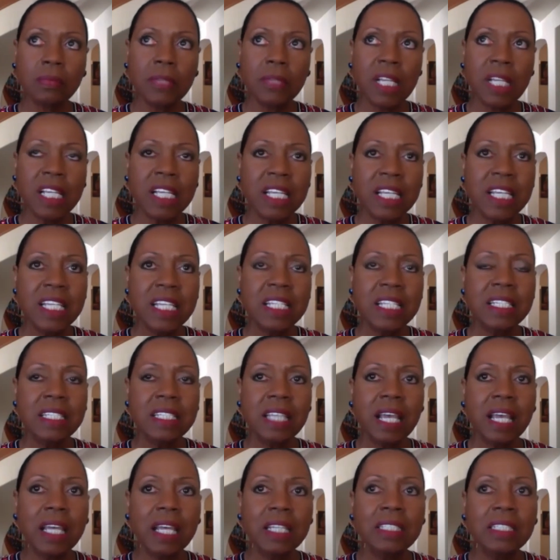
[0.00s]
he
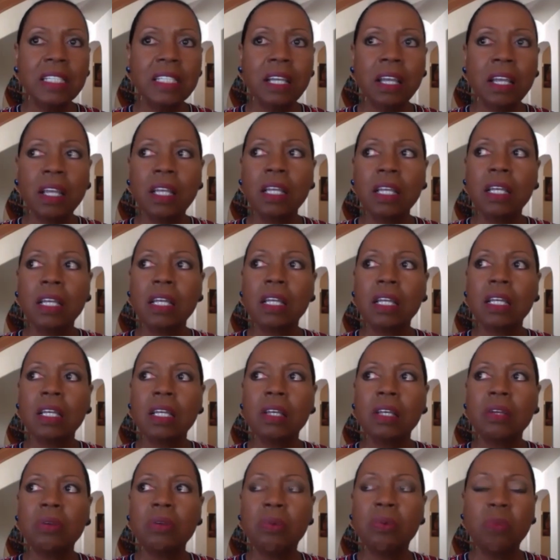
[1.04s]
said,
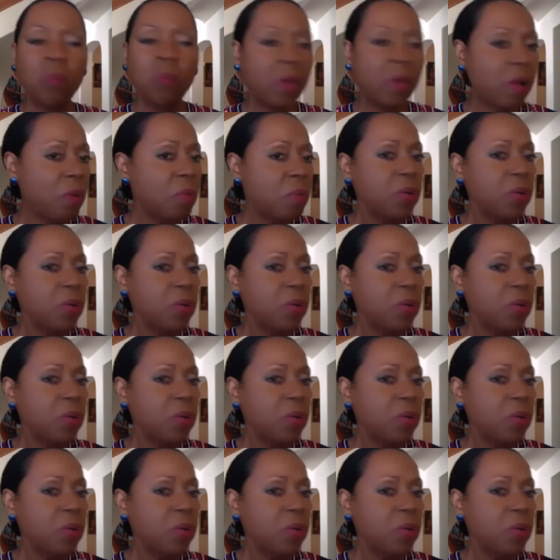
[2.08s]
well,